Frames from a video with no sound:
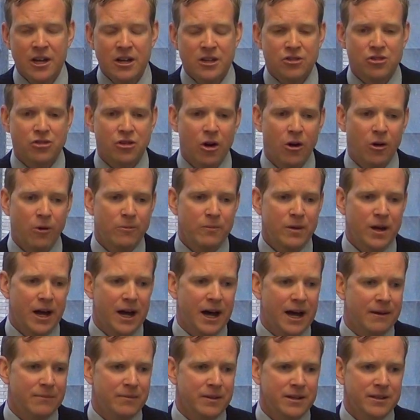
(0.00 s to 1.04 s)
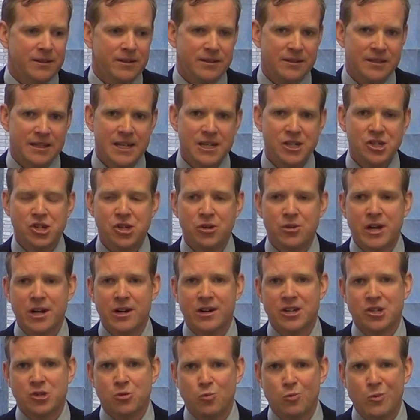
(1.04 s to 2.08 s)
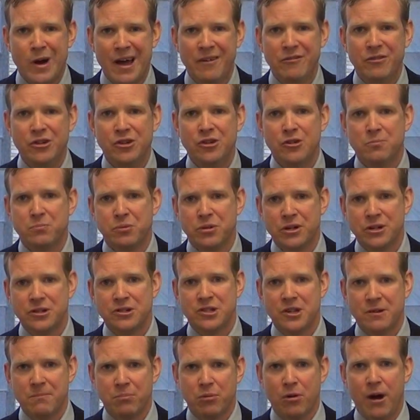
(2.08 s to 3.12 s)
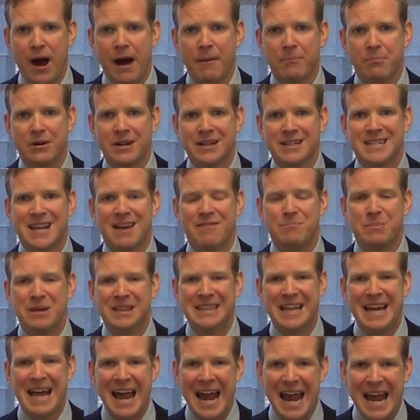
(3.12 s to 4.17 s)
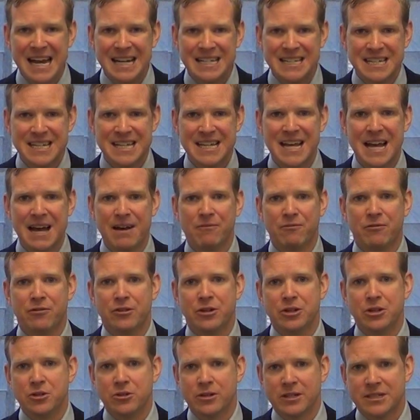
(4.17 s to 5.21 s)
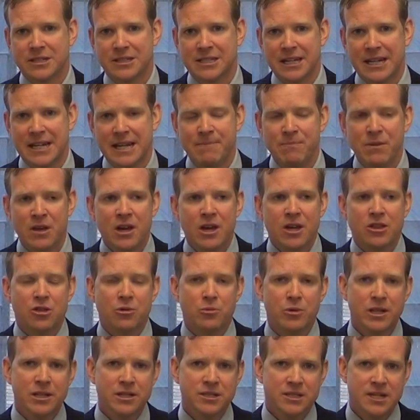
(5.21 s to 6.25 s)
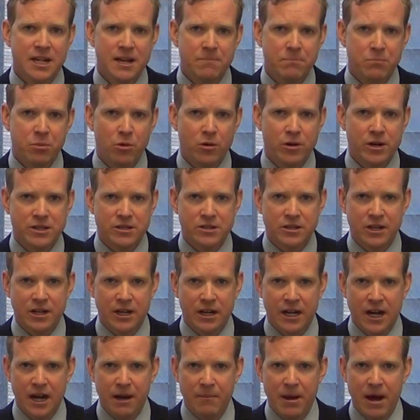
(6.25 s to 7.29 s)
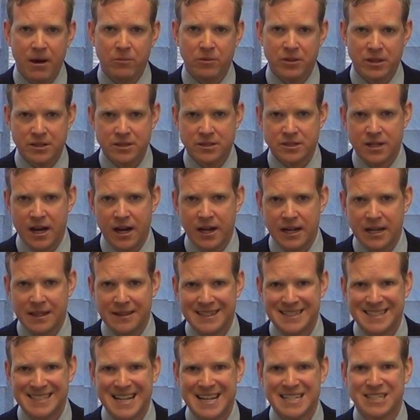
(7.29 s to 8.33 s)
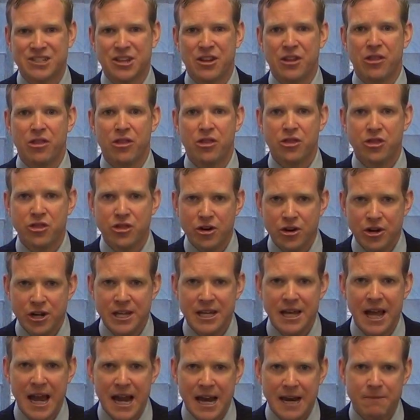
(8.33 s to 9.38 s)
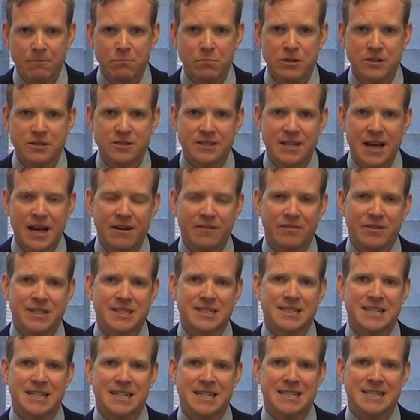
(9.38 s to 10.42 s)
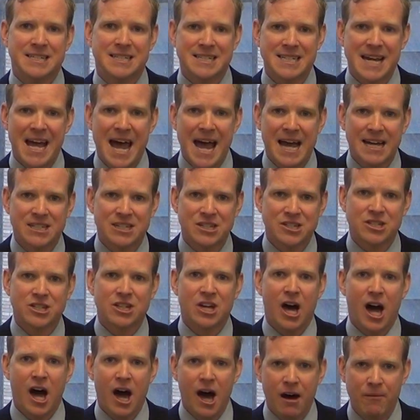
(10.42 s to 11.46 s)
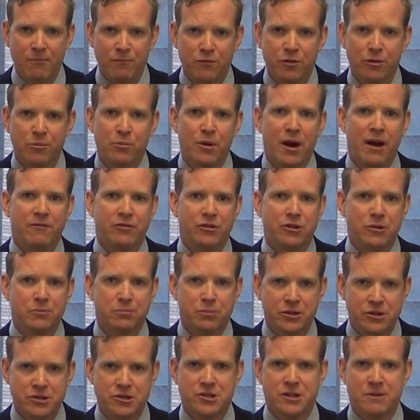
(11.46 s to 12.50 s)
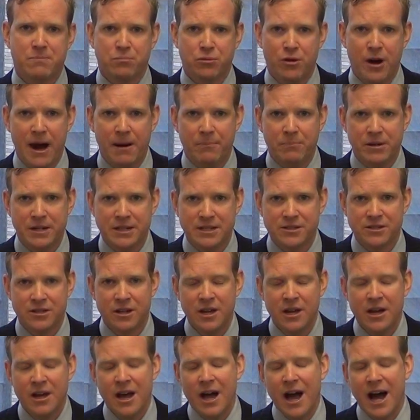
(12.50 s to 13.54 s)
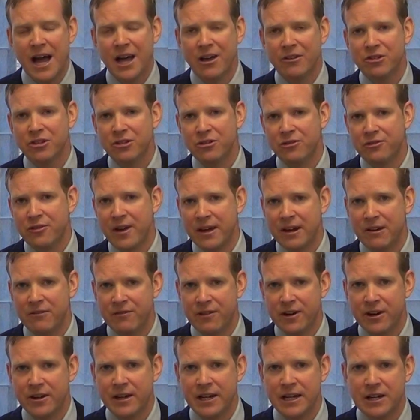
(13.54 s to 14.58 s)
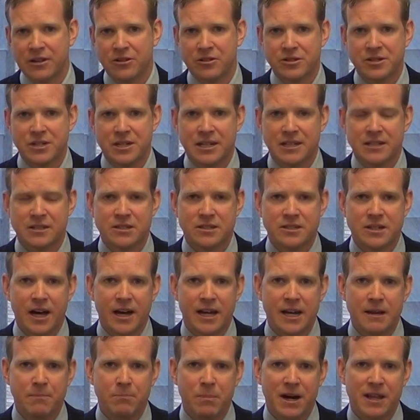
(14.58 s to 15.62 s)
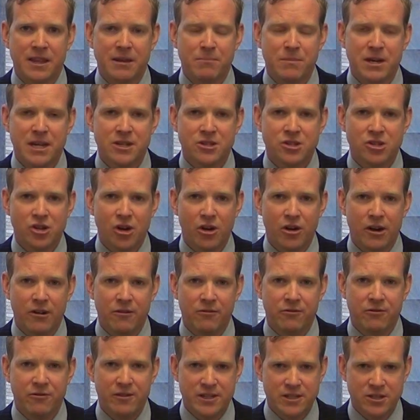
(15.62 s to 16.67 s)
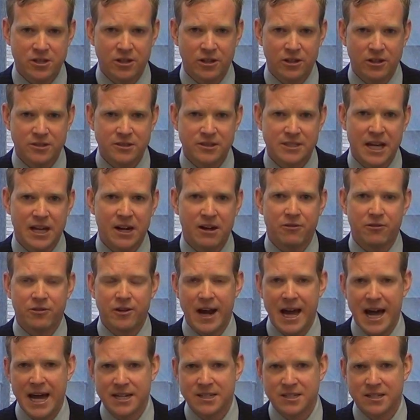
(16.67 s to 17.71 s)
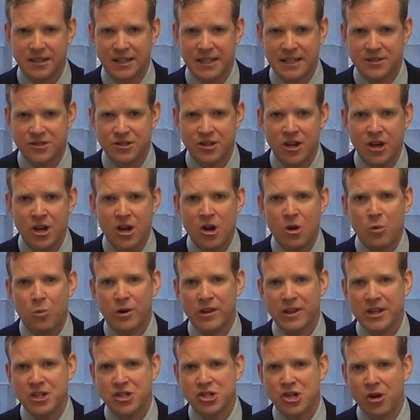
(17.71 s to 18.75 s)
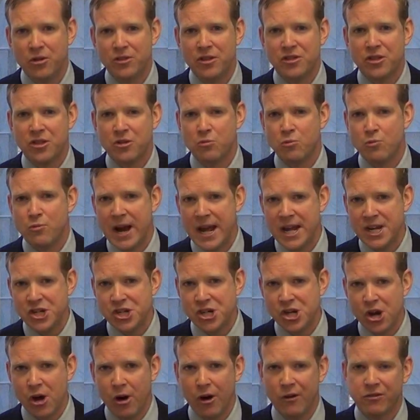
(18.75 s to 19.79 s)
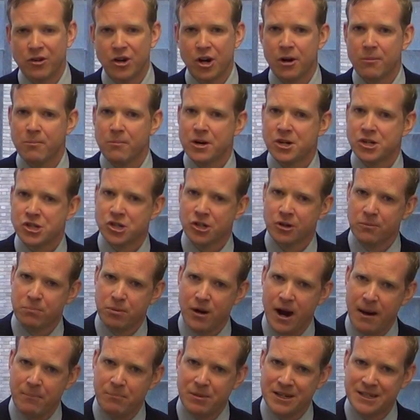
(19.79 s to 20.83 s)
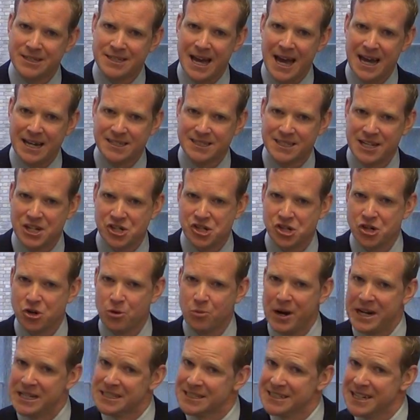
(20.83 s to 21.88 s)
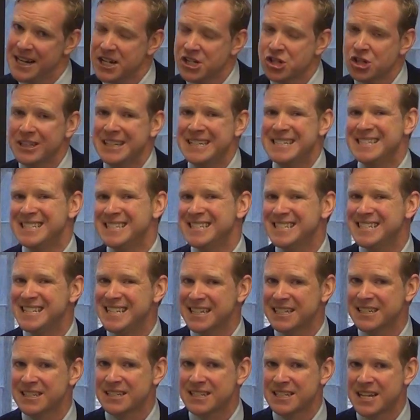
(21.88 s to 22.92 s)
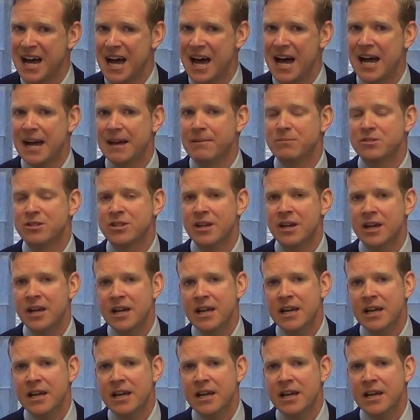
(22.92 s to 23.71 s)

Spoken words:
So the issue here is revenue-producing properties have been the ATM for New York City. The Real Estate Board is going to come out with a study that says that 38% of the city's taxes come from revenue-producing properties. I also found a very interesting study by the Minnesota Fiscal Center for Excellence where they show that the ratio of commercial property taxation to residential is 6 times